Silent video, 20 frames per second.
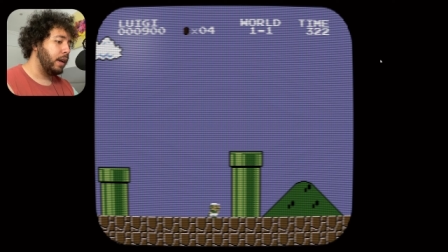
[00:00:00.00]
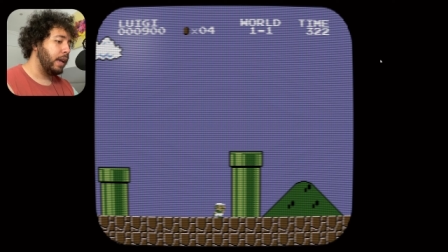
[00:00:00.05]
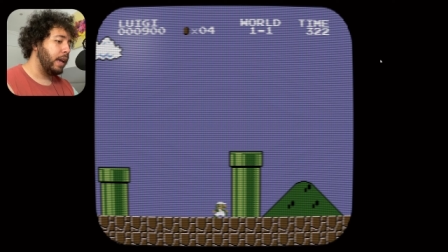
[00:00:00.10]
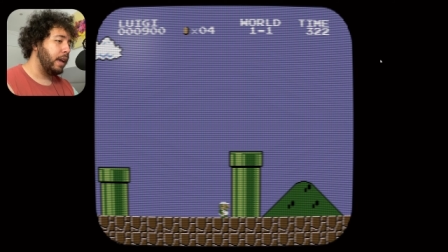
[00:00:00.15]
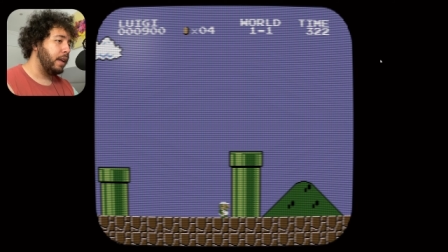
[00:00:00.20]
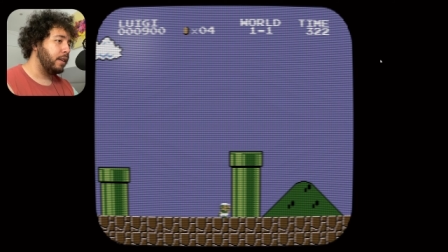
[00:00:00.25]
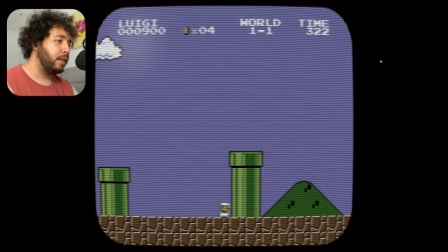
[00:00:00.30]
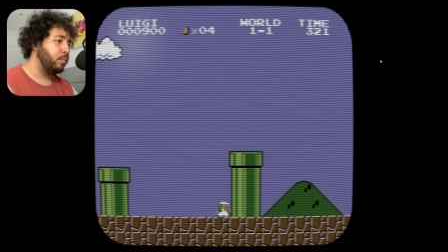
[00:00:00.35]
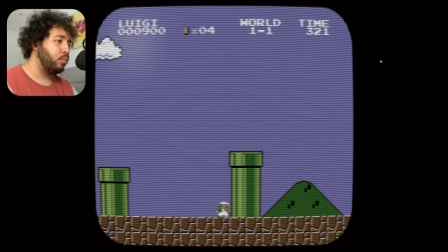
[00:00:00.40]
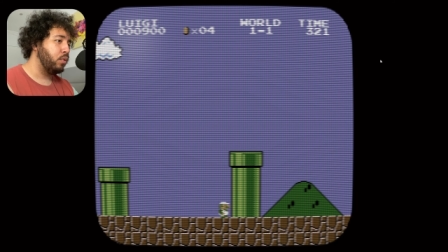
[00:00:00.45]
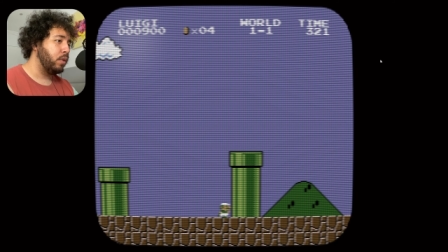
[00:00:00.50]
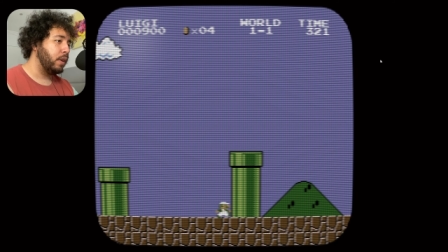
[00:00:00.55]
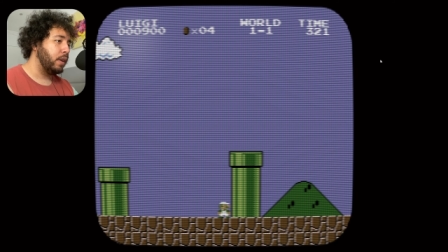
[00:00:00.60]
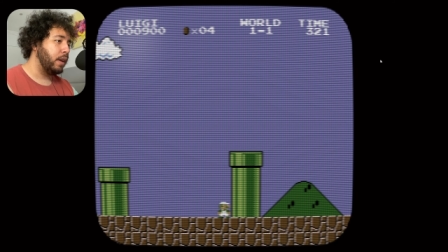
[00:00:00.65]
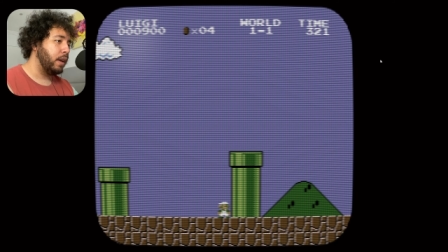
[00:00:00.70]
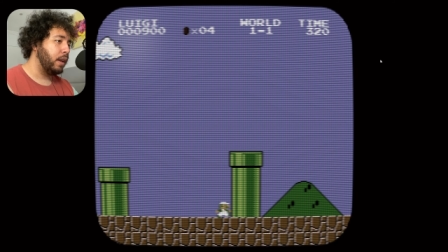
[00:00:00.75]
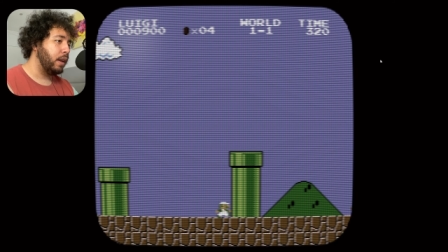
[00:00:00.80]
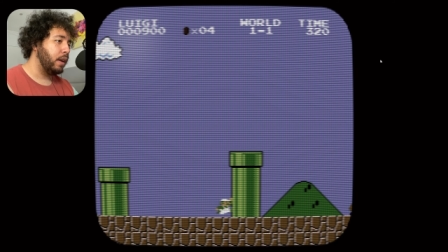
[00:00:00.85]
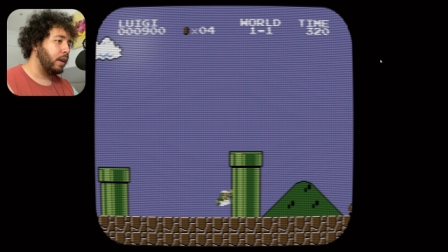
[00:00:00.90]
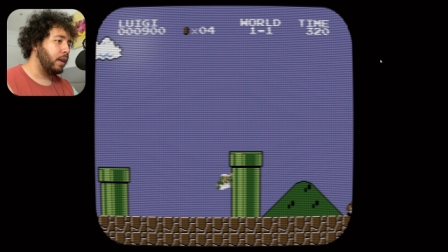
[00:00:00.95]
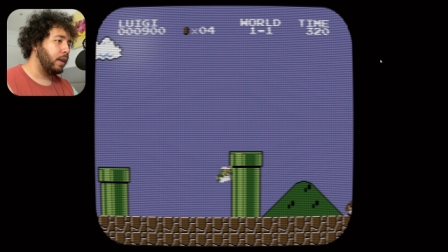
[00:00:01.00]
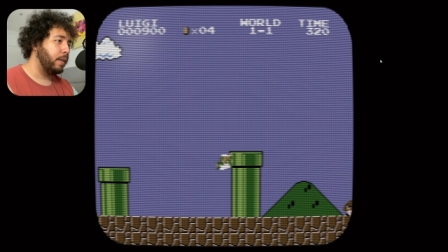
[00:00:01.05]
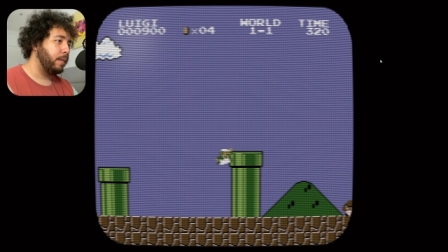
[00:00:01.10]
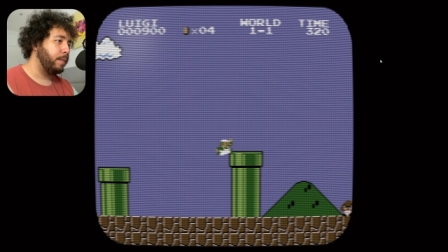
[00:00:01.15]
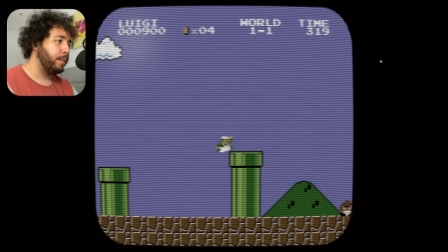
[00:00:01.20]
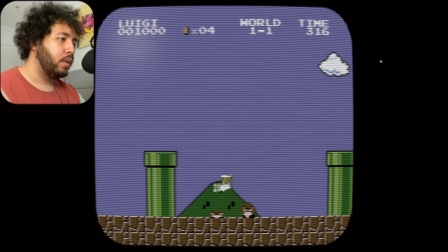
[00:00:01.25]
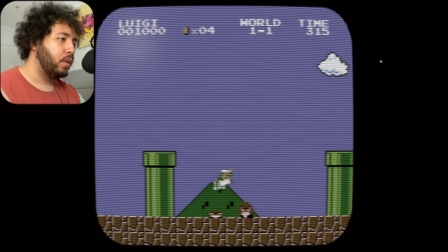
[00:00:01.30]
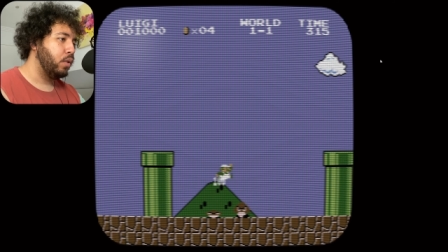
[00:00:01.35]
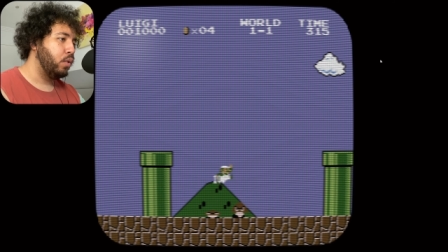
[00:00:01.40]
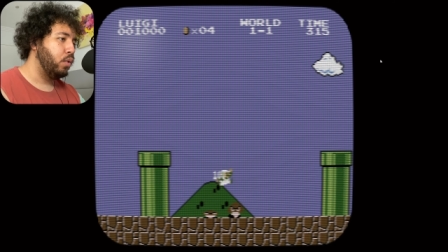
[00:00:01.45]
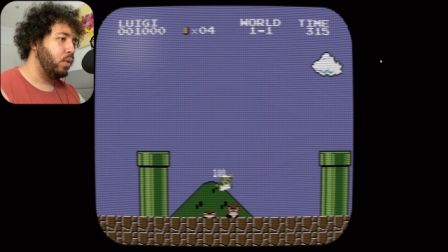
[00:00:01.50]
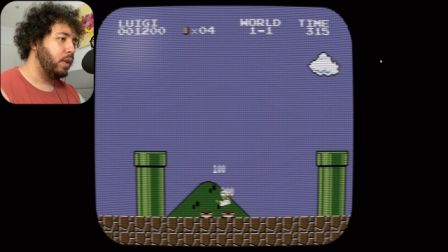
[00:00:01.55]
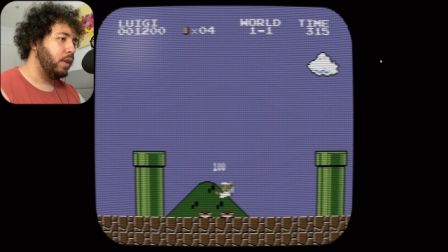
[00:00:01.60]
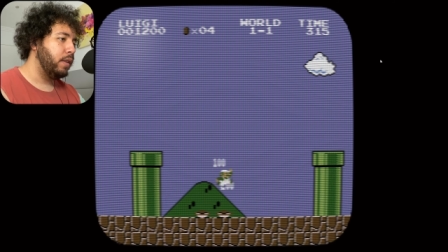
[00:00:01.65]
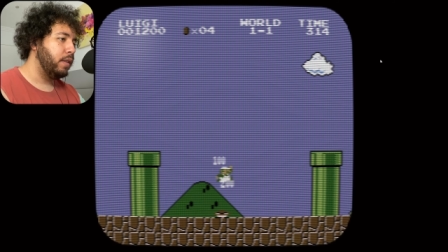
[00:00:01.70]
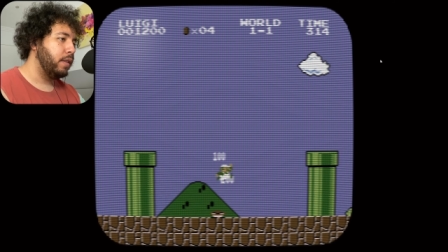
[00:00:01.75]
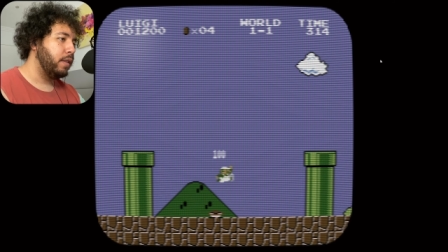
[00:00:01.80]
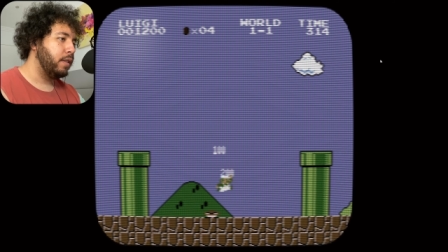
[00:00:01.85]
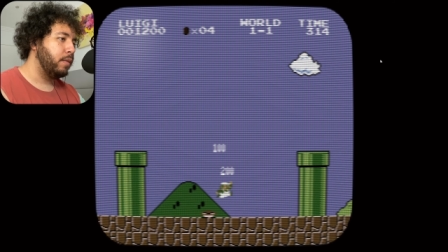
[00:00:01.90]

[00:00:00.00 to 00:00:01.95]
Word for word: can't sprint, can I? Who needs to